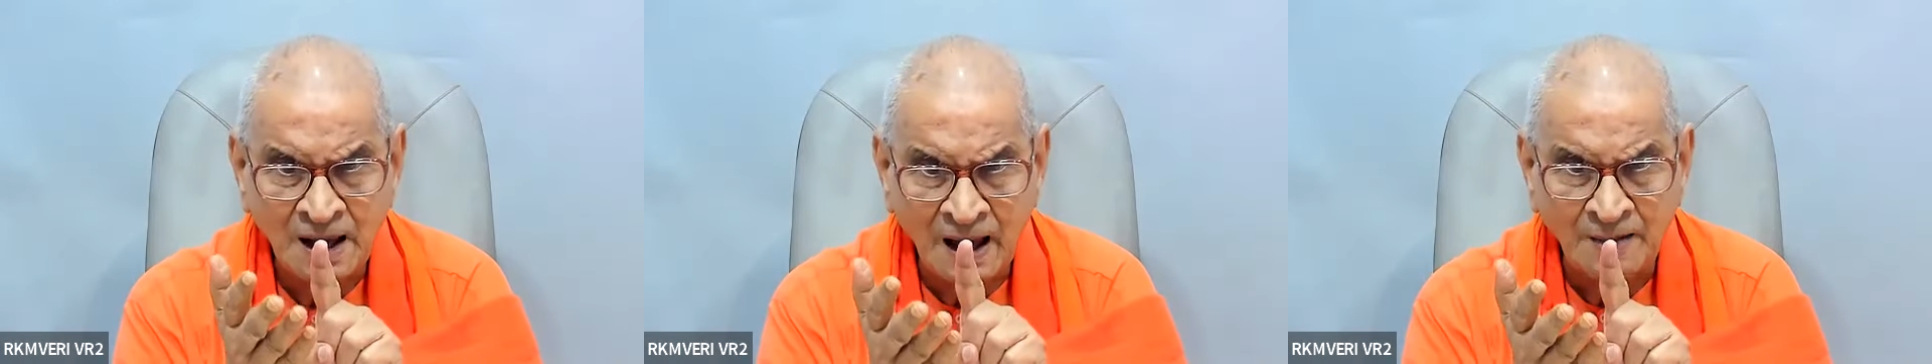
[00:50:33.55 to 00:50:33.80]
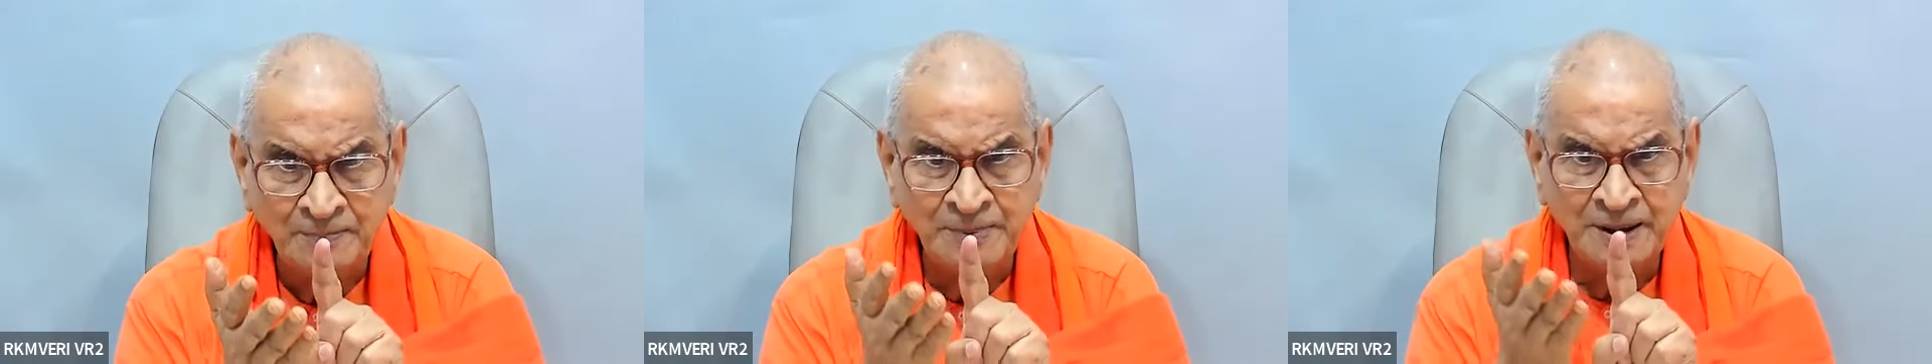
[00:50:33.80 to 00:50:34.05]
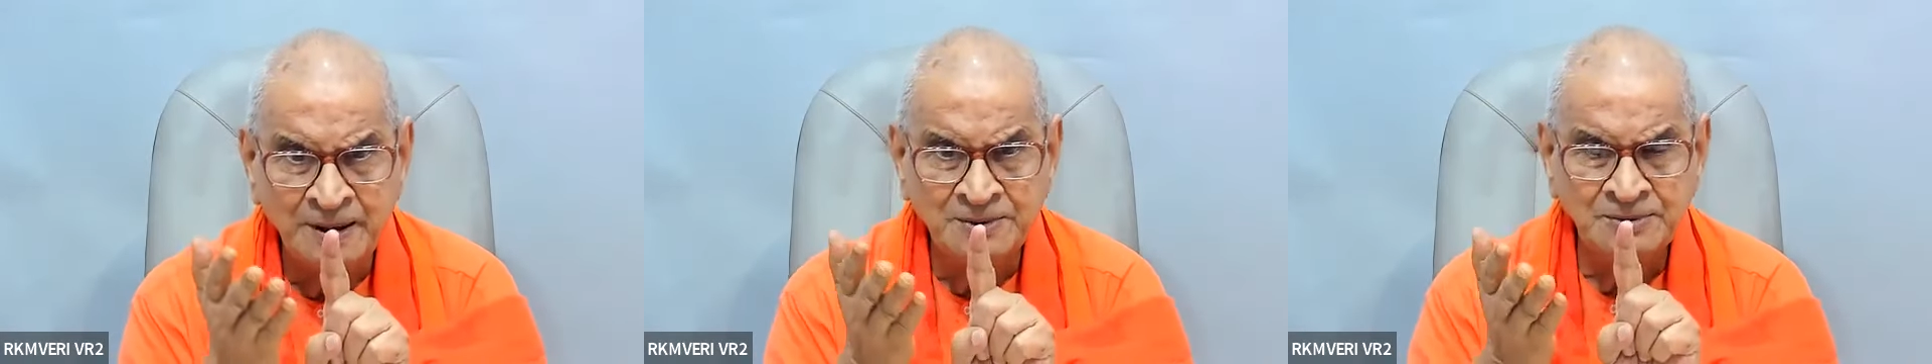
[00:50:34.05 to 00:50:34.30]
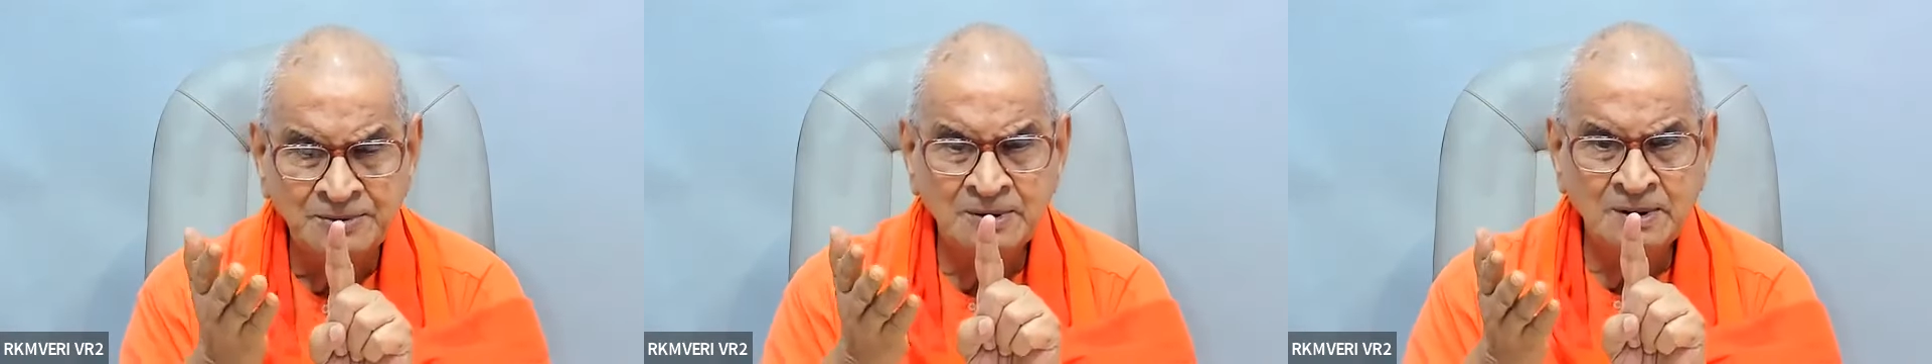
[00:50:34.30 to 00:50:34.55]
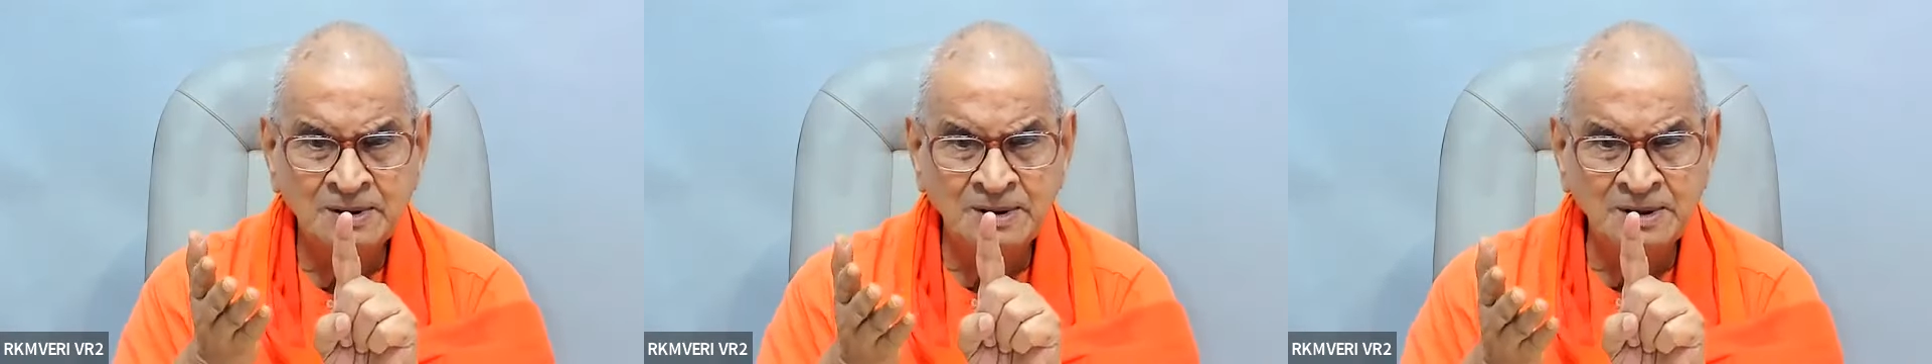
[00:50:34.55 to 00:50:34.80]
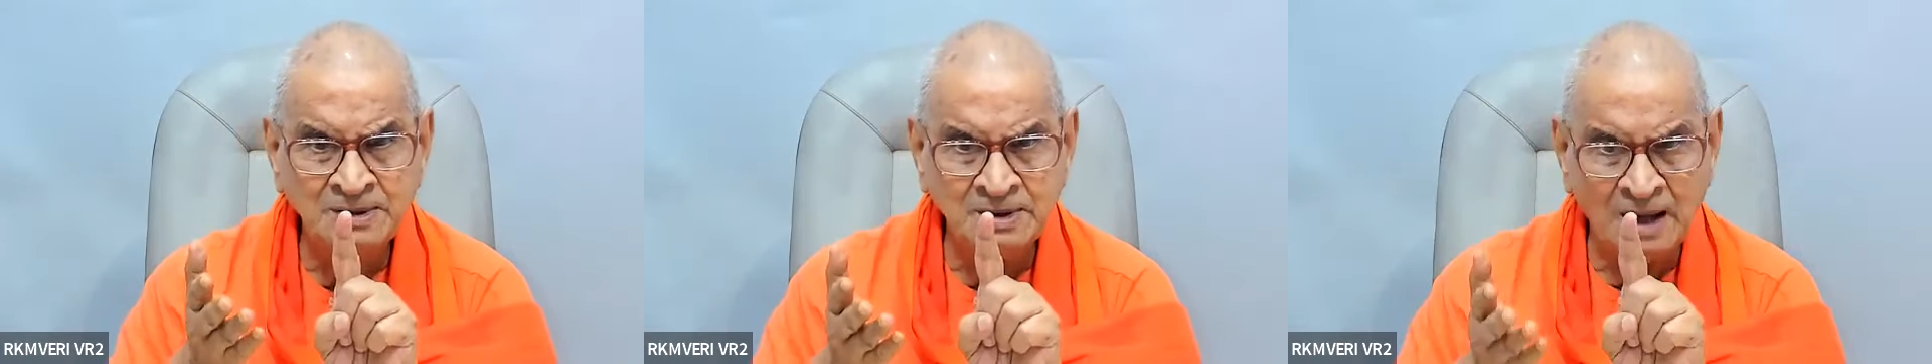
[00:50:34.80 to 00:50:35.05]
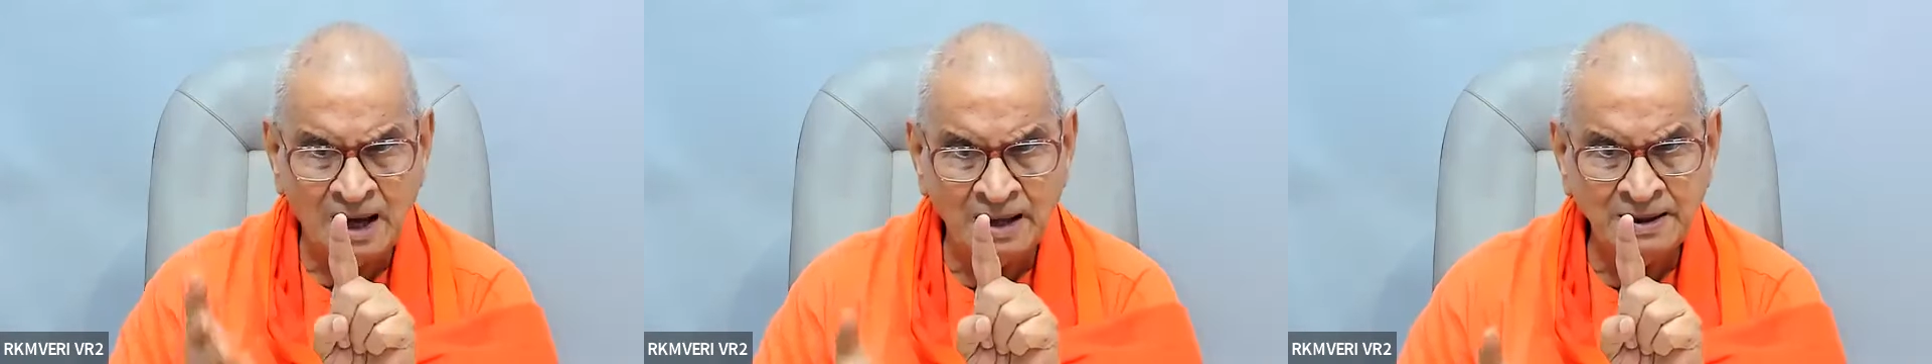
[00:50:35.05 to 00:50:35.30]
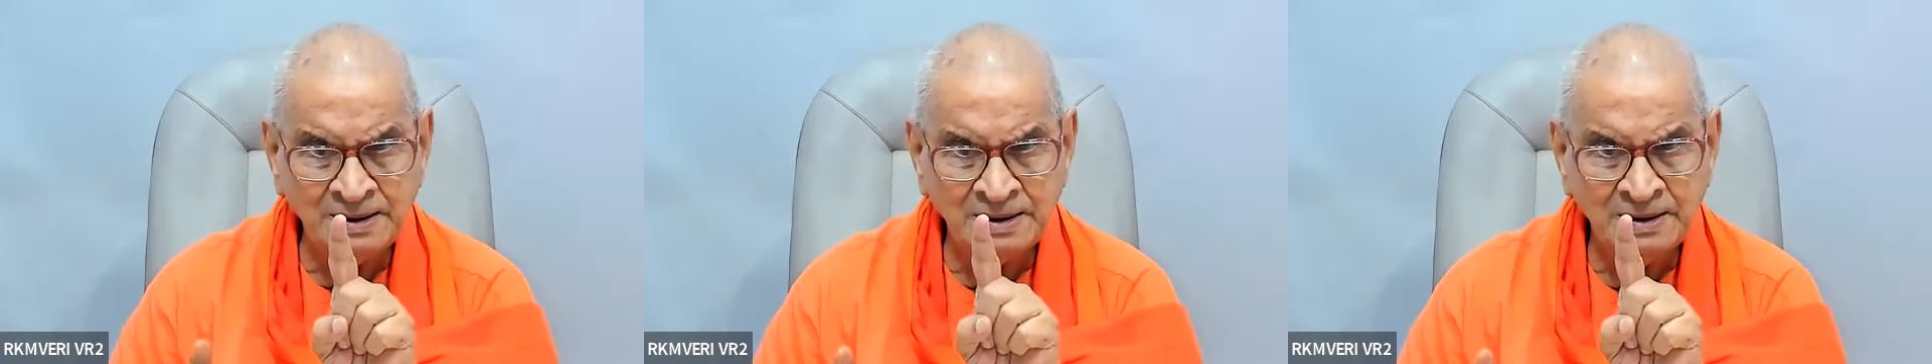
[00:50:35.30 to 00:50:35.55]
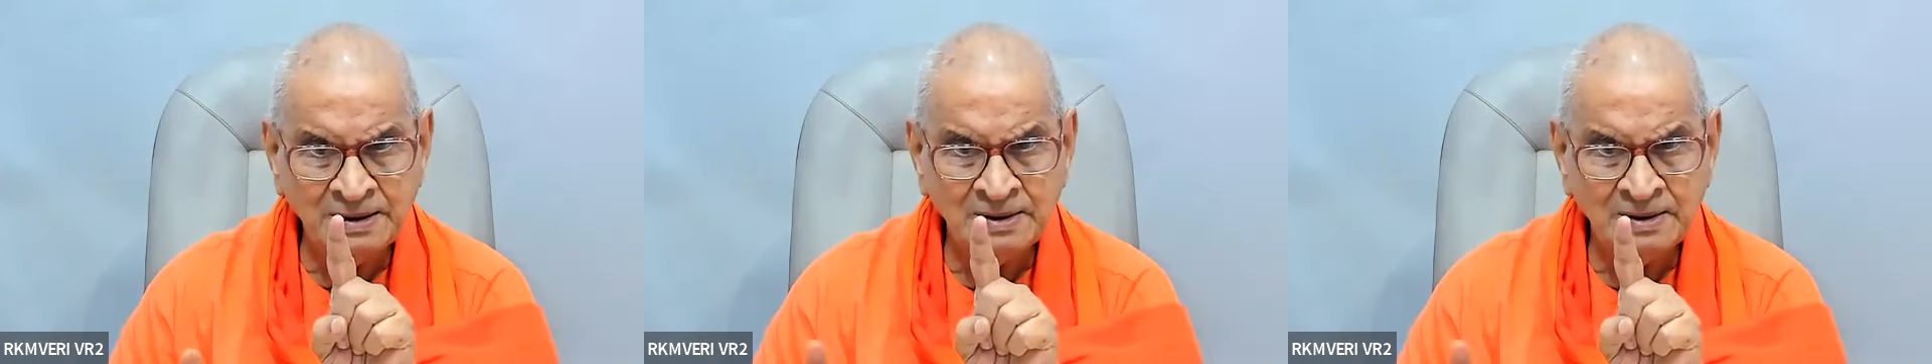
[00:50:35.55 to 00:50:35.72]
appears in I,